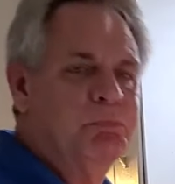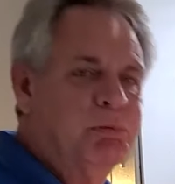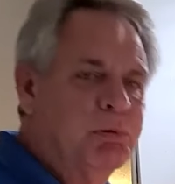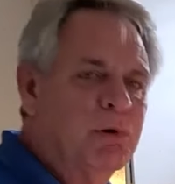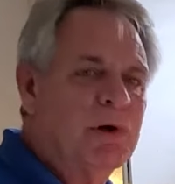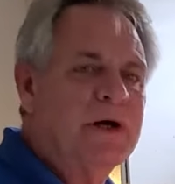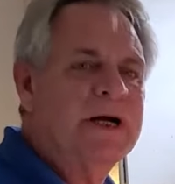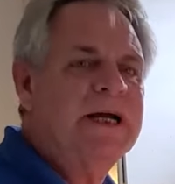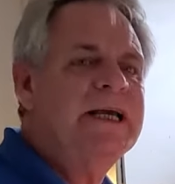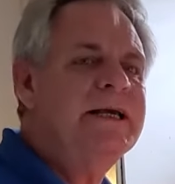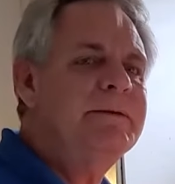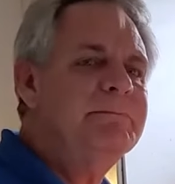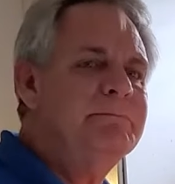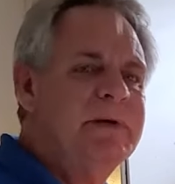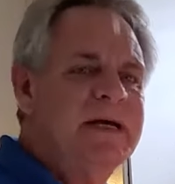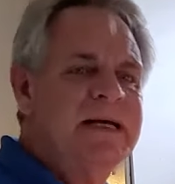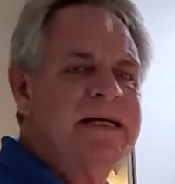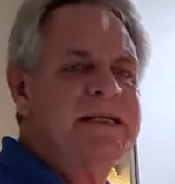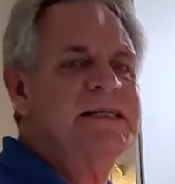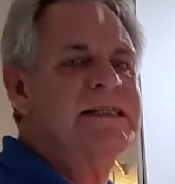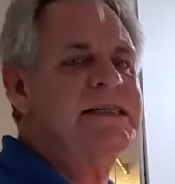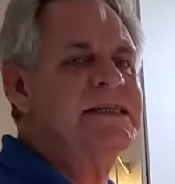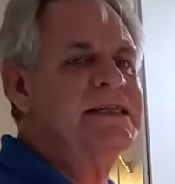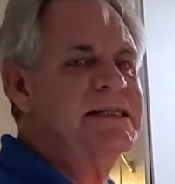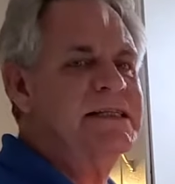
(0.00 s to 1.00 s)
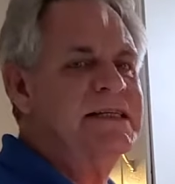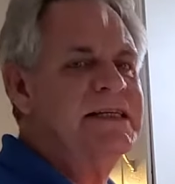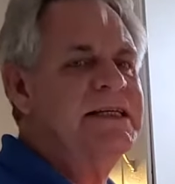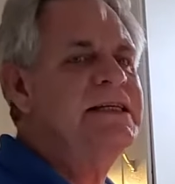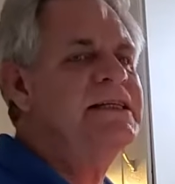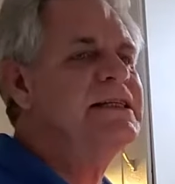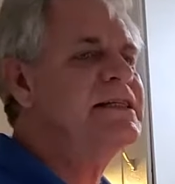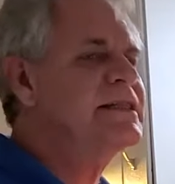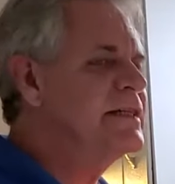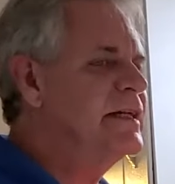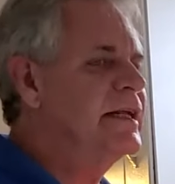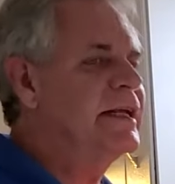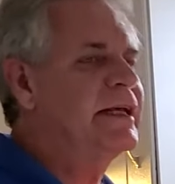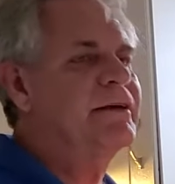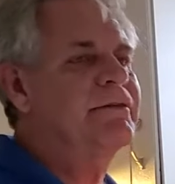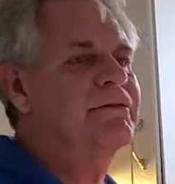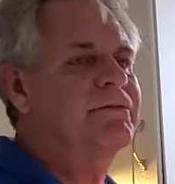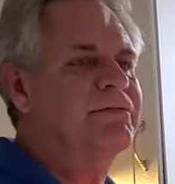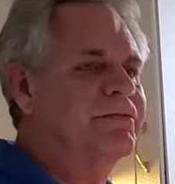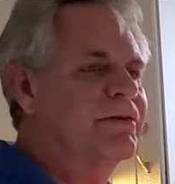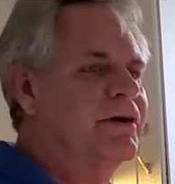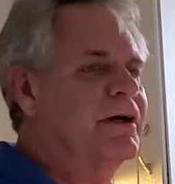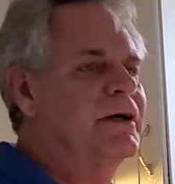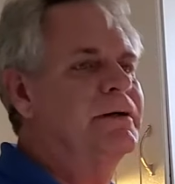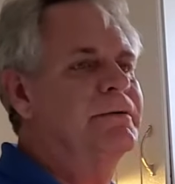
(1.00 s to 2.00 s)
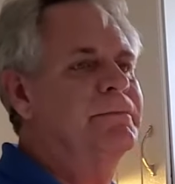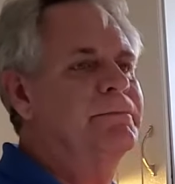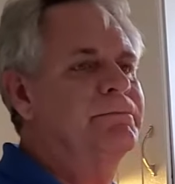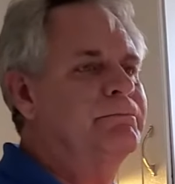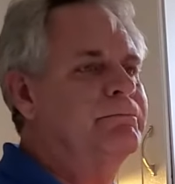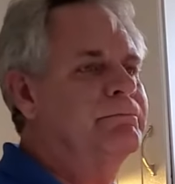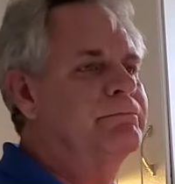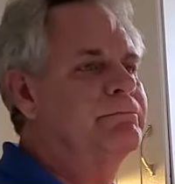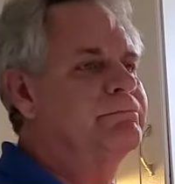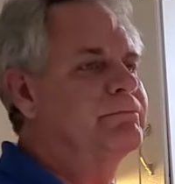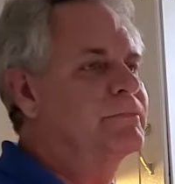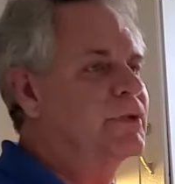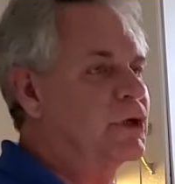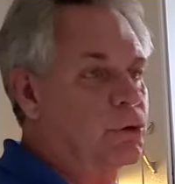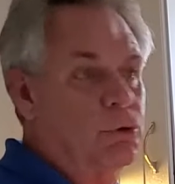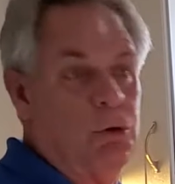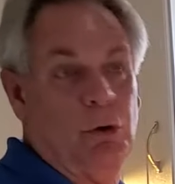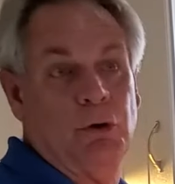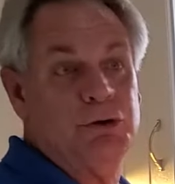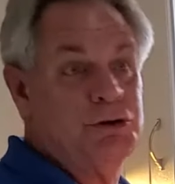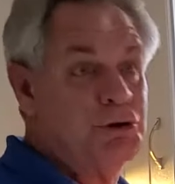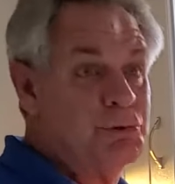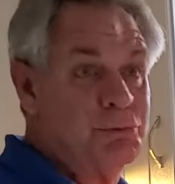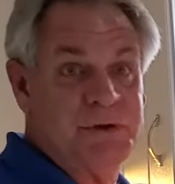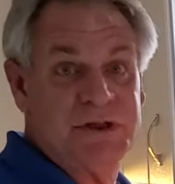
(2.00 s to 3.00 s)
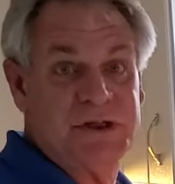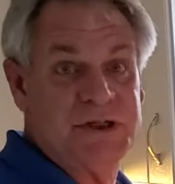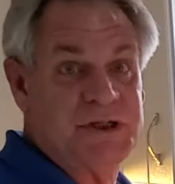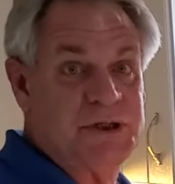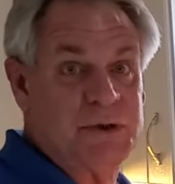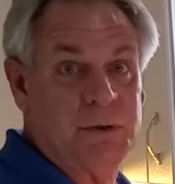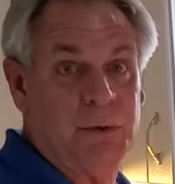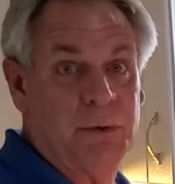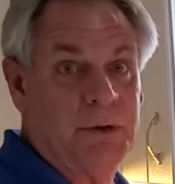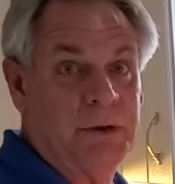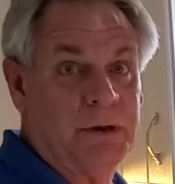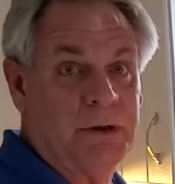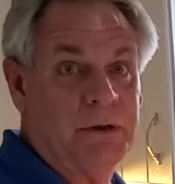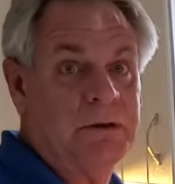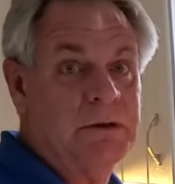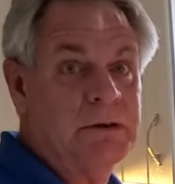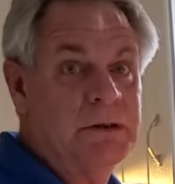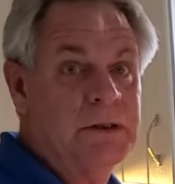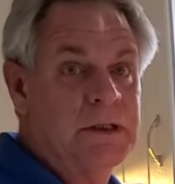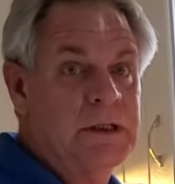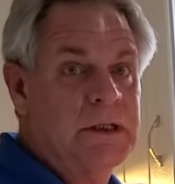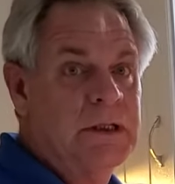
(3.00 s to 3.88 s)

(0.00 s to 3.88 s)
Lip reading: pre-mixed seasoning from the grocery store,